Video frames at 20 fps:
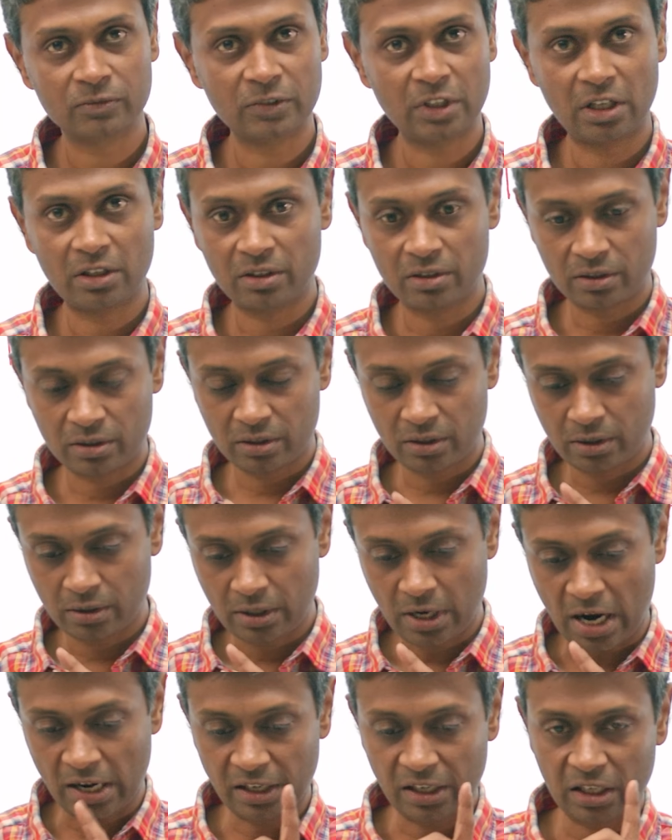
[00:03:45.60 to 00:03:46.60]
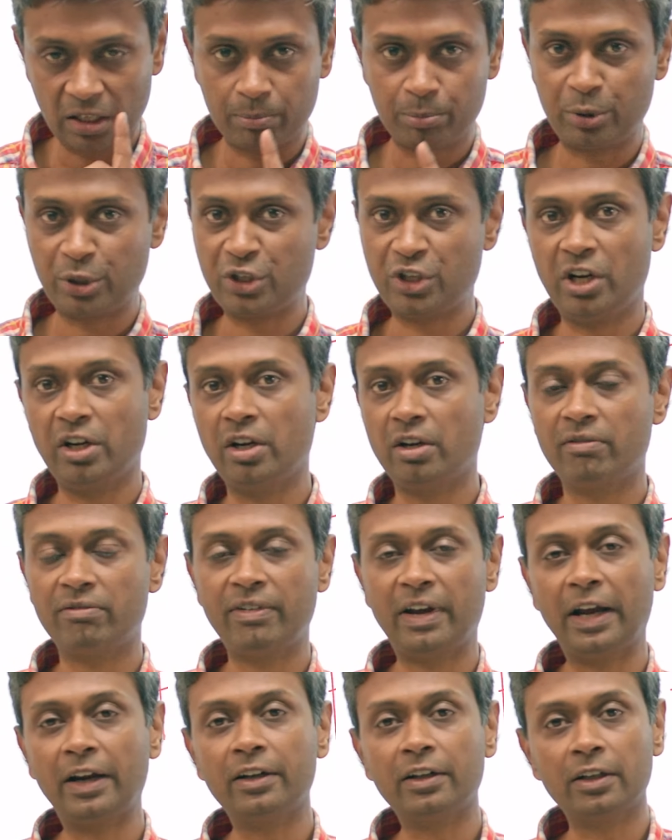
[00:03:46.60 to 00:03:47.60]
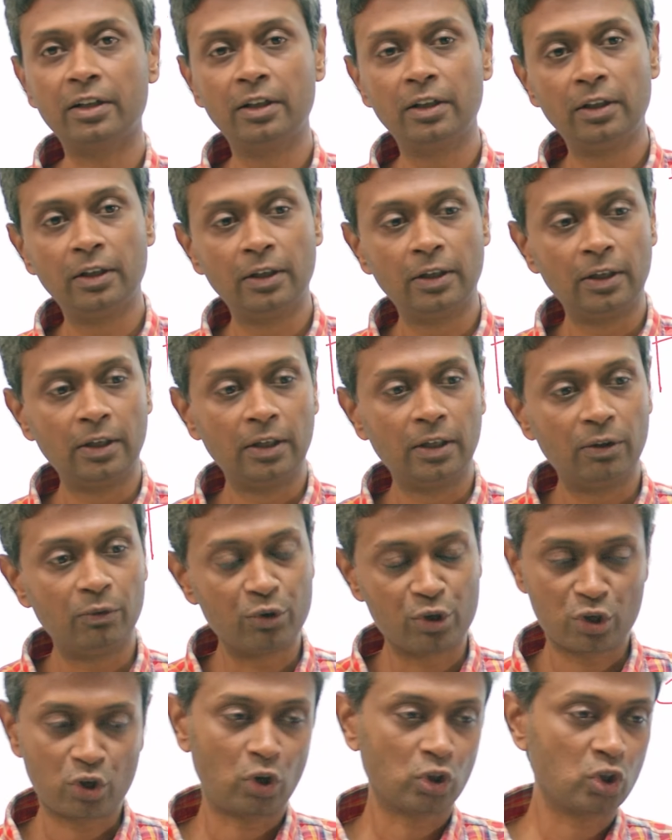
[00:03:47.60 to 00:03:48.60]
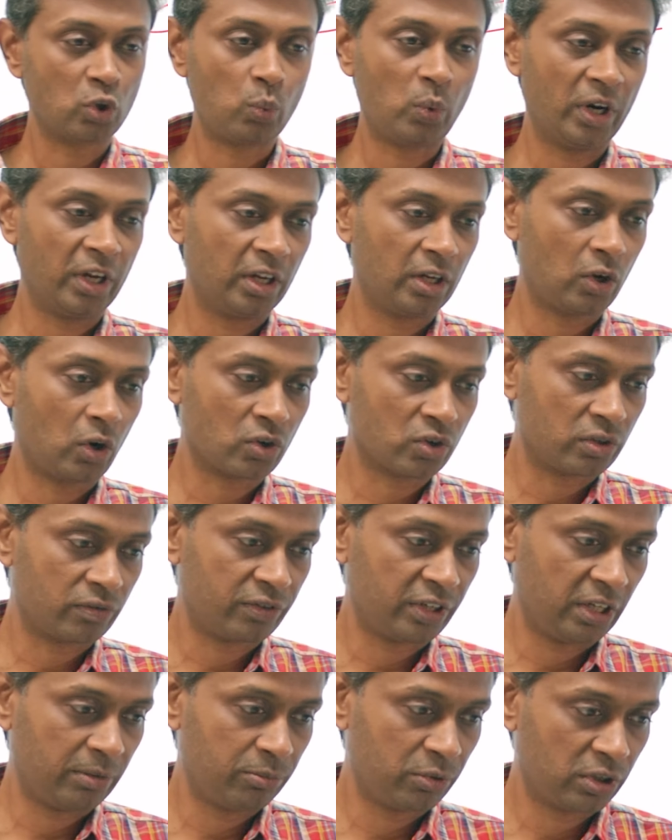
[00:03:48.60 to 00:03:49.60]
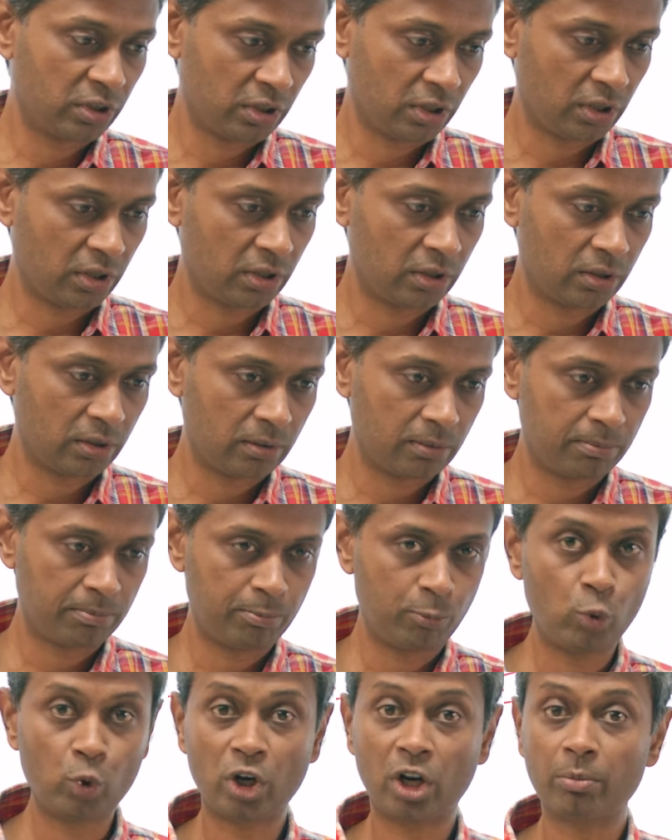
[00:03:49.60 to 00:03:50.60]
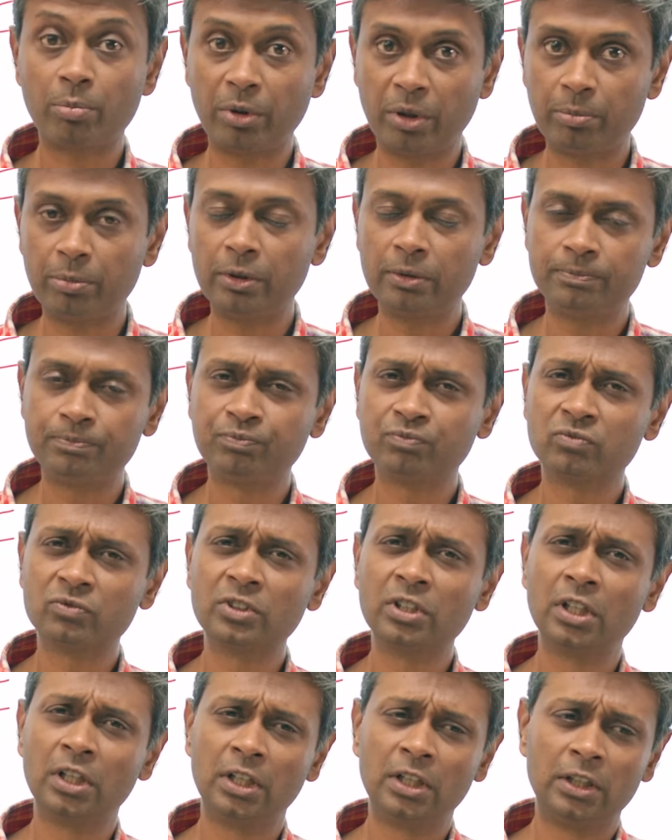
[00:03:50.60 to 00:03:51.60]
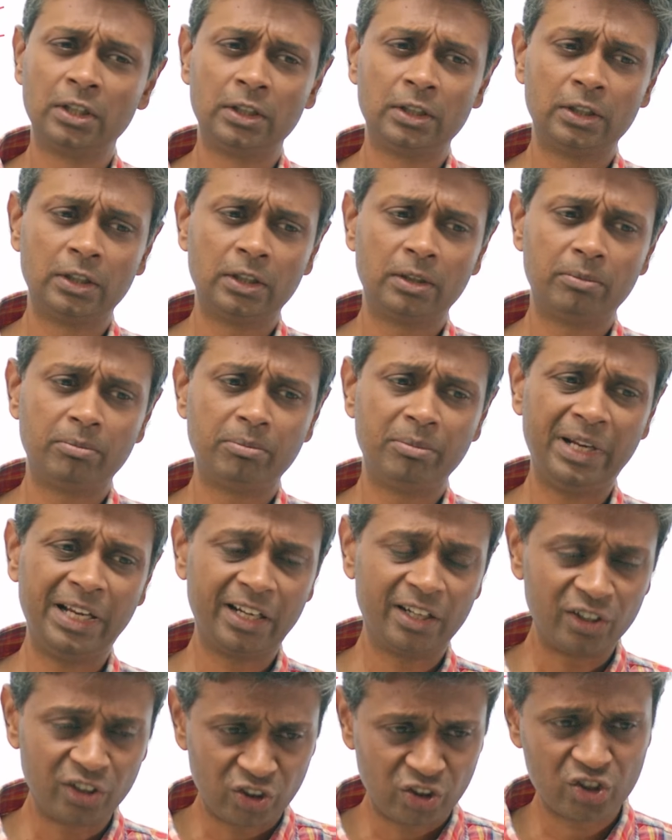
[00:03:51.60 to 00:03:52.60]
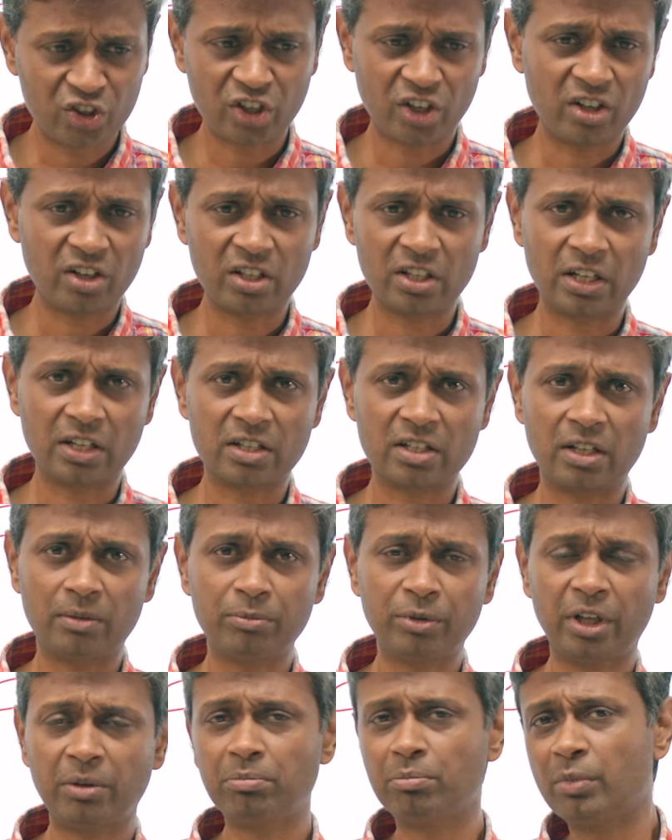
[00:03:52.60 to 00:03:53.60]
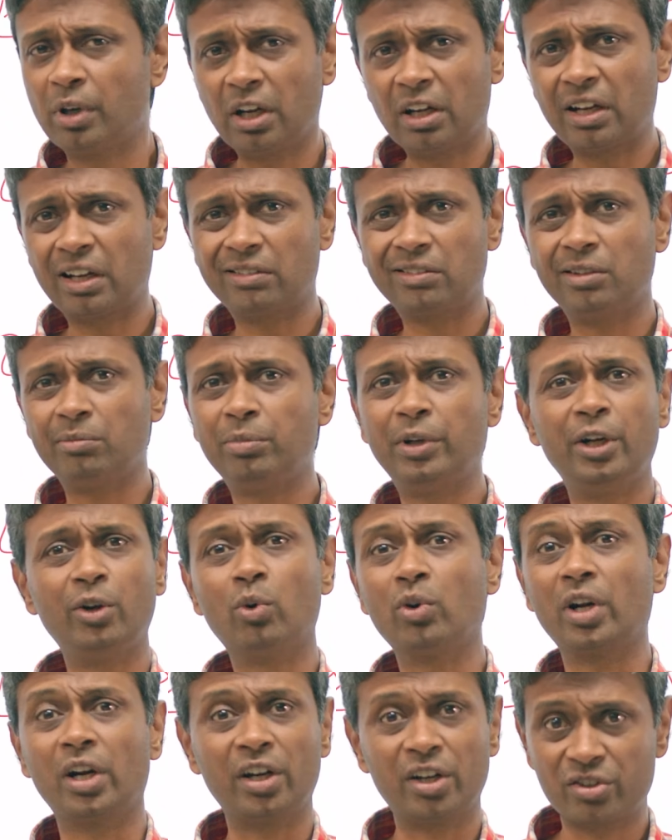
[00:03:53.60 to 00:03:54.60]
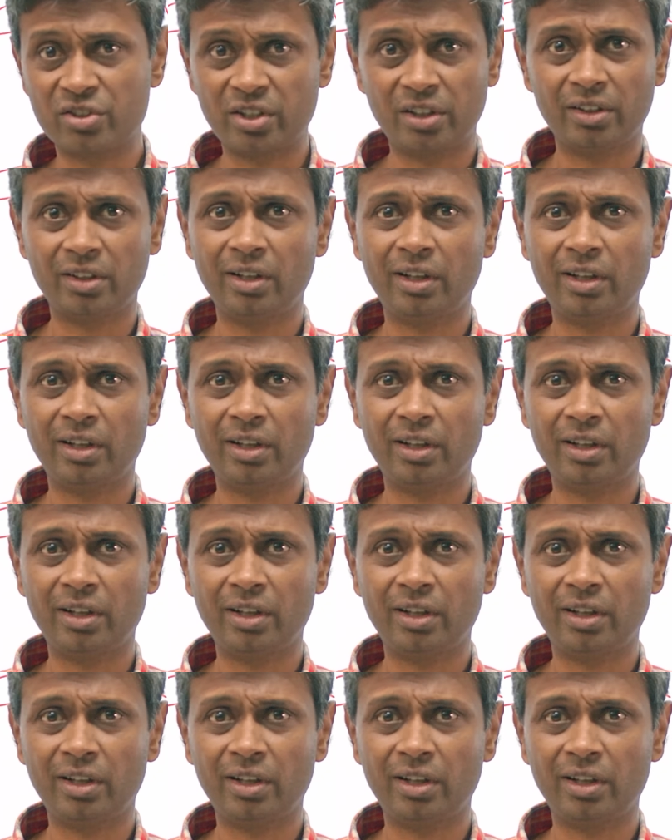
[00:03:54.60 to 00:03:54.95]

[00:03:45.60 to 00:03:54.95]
And this is an underappreciated fact, which is also why lots of times uh, poorer people make decisions that sometimes middle class simply don't understand.